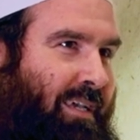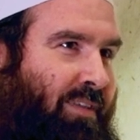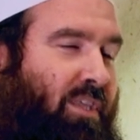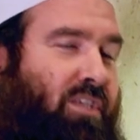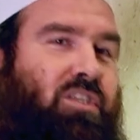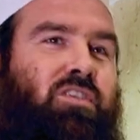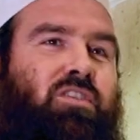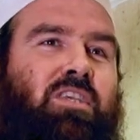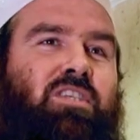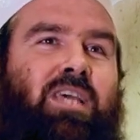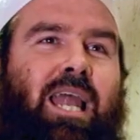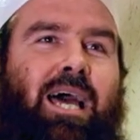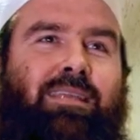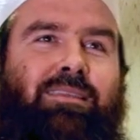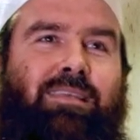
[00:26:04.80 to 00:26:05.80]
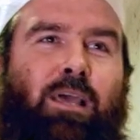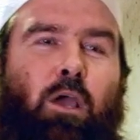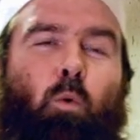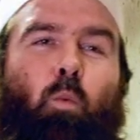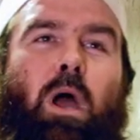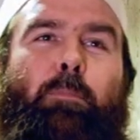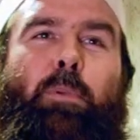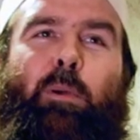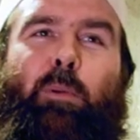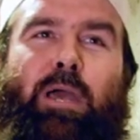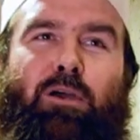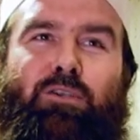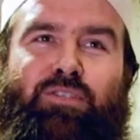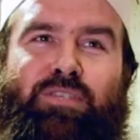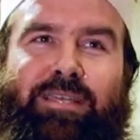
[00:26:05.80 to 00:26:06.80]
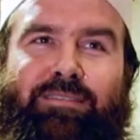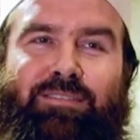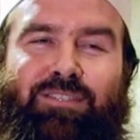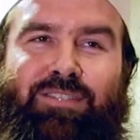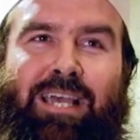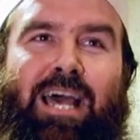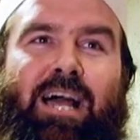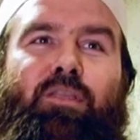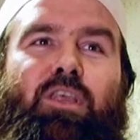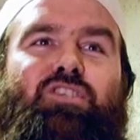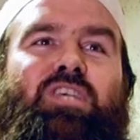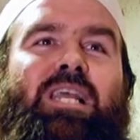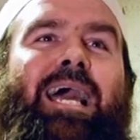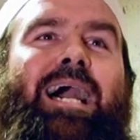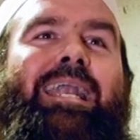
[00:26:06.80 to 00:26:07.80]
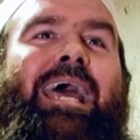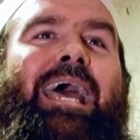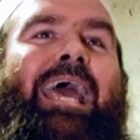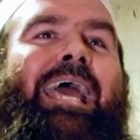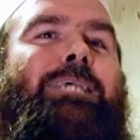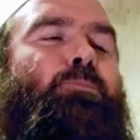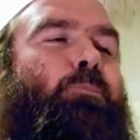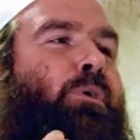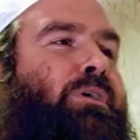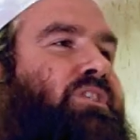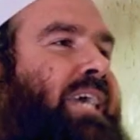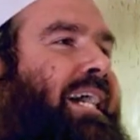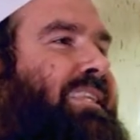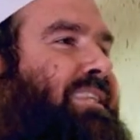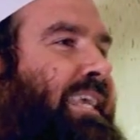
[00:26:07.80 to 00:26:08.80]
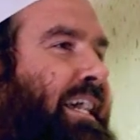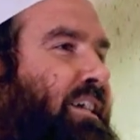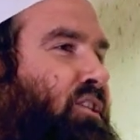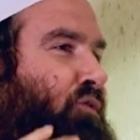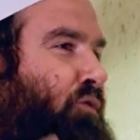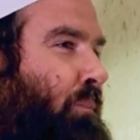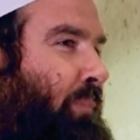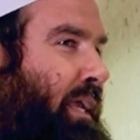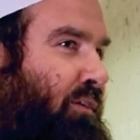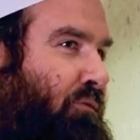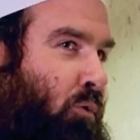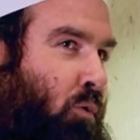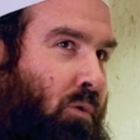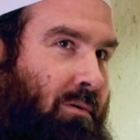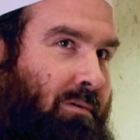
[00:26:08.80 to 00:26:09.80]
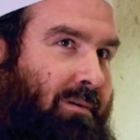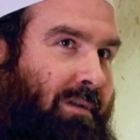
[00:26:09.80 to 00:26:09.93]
This is the salat wiping away our sins. The salat is protecting us from evil.